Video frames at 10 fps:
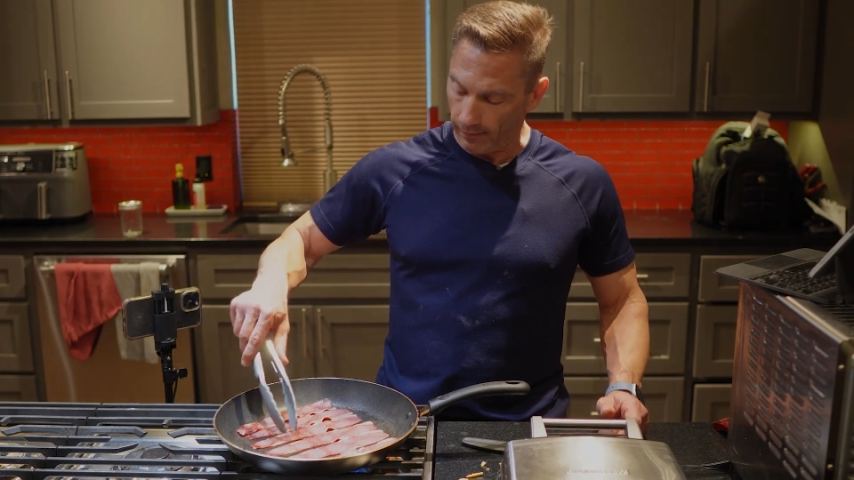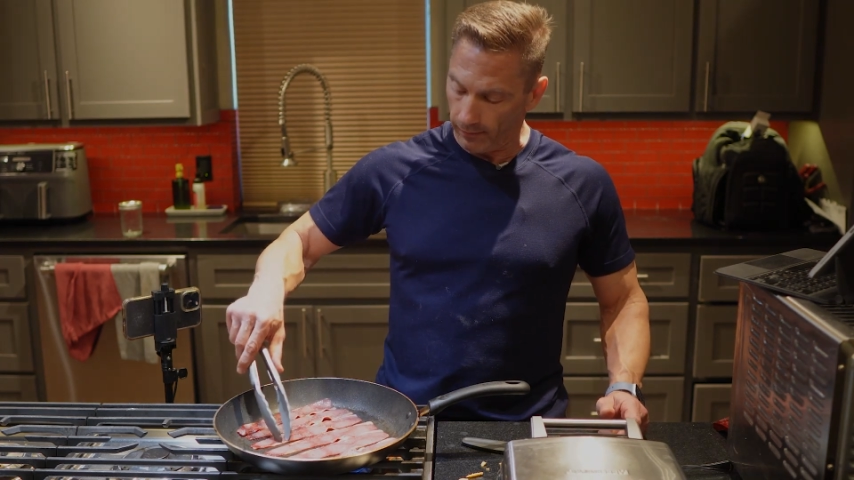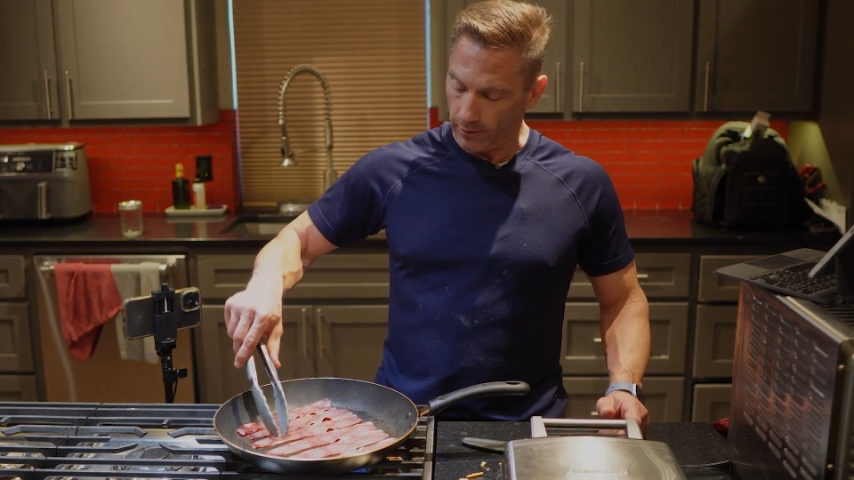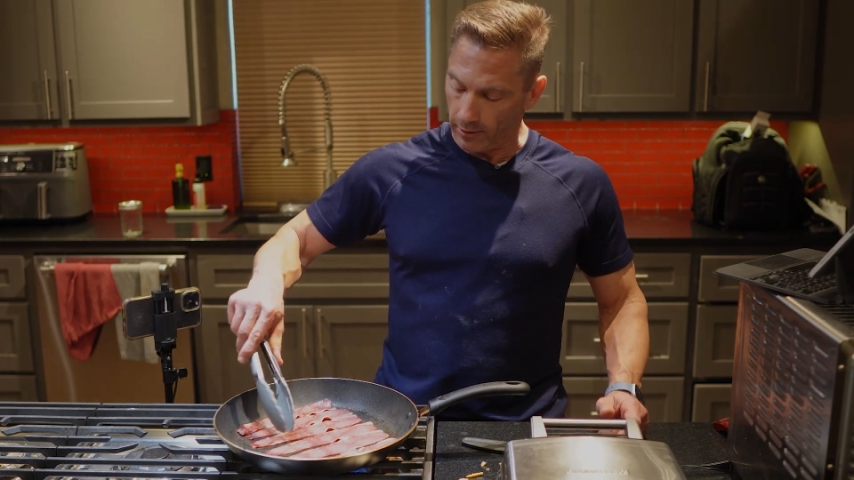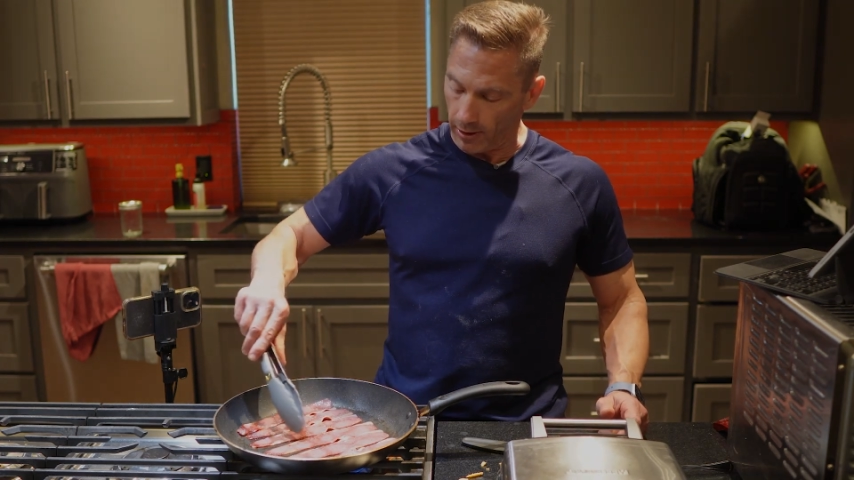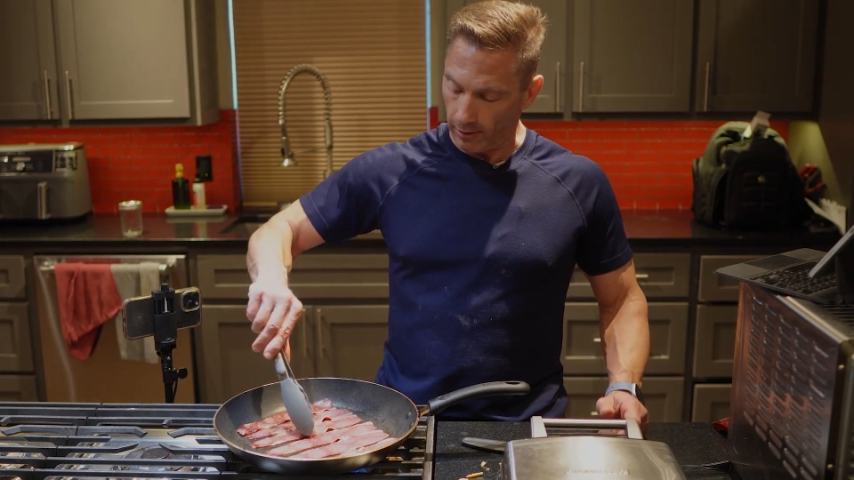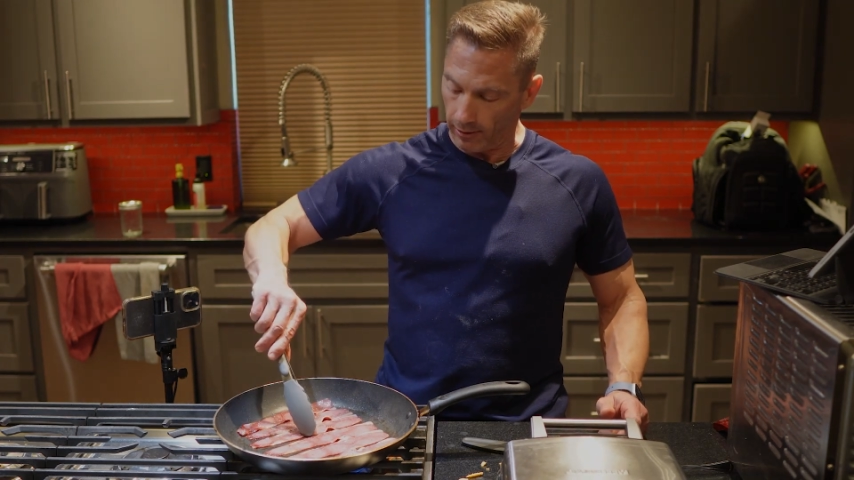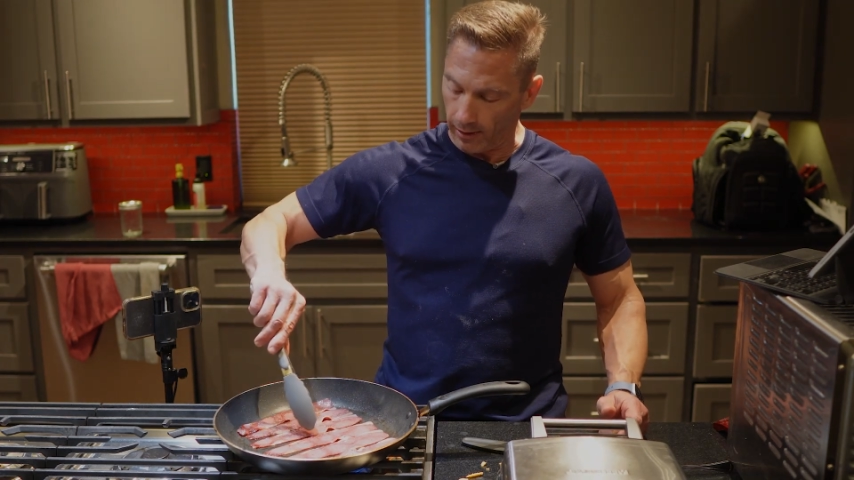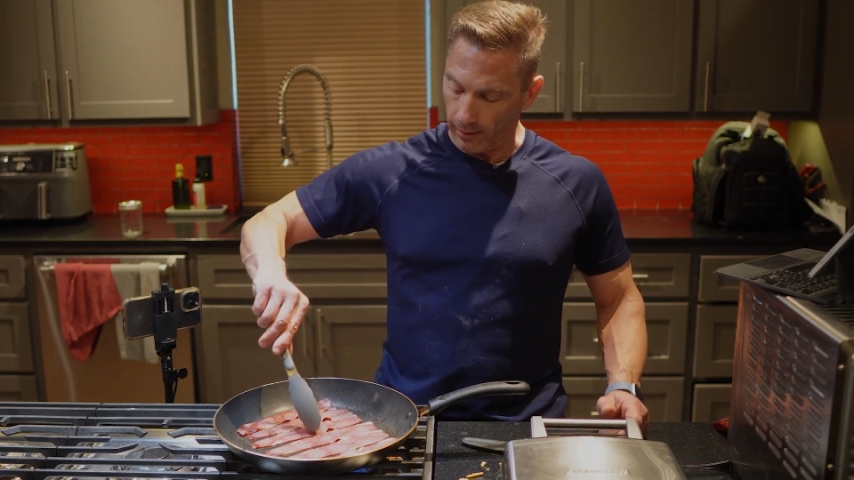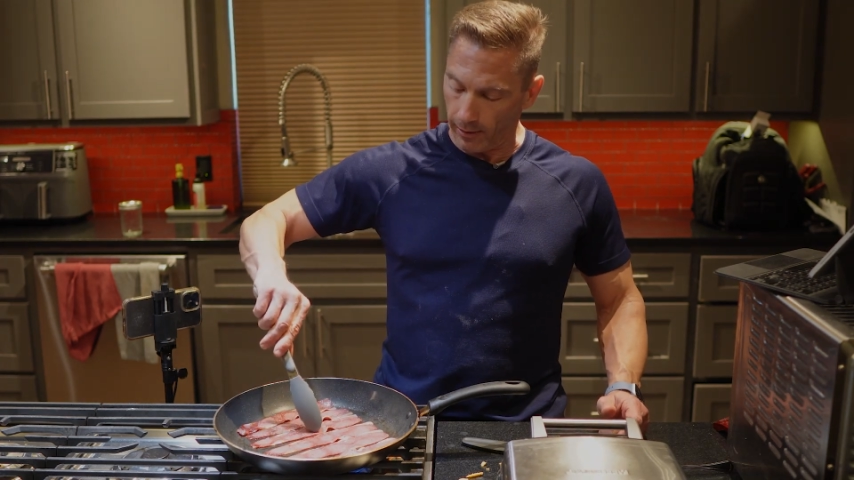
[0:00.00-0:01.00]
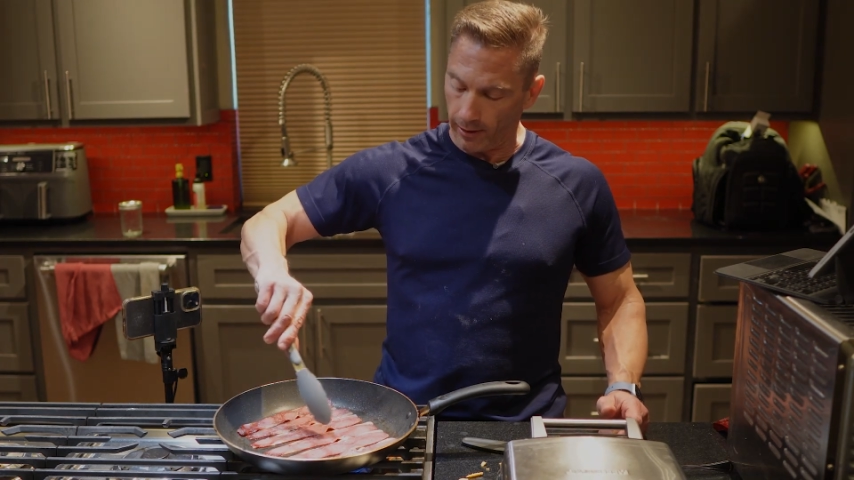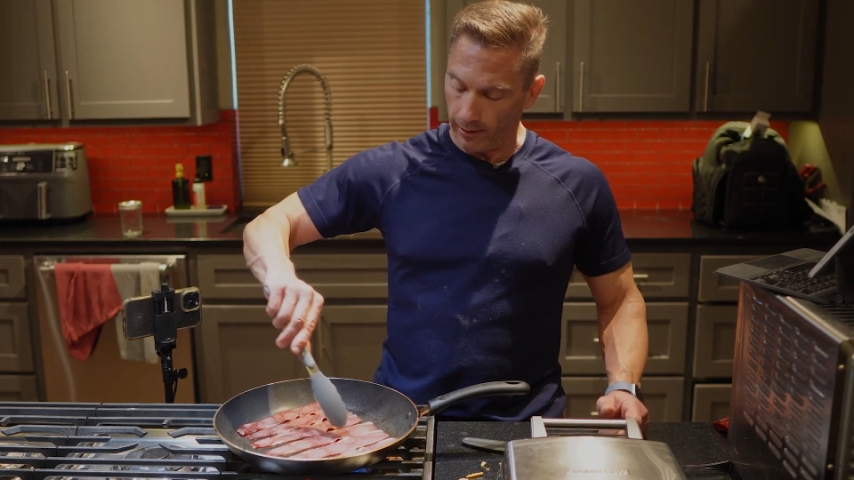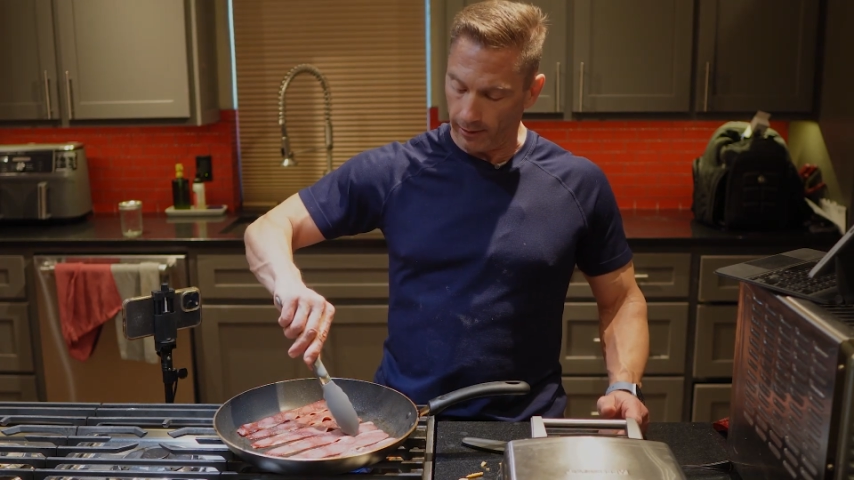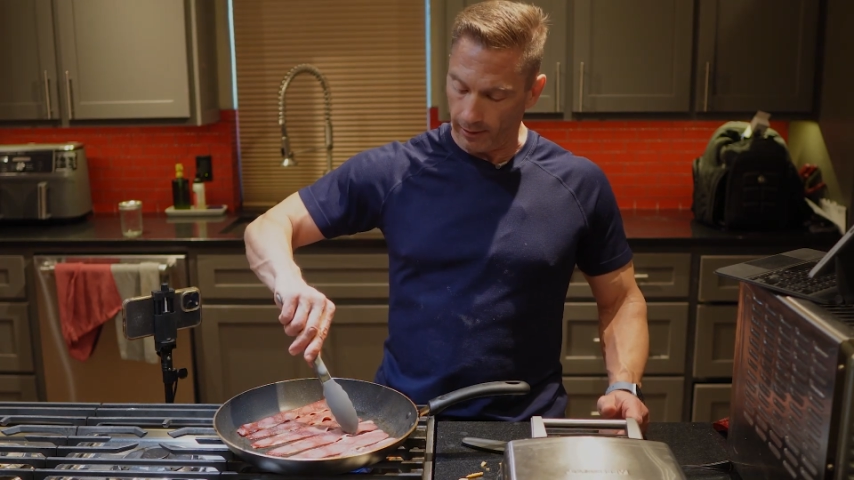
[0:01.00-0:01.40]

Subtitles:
So everybody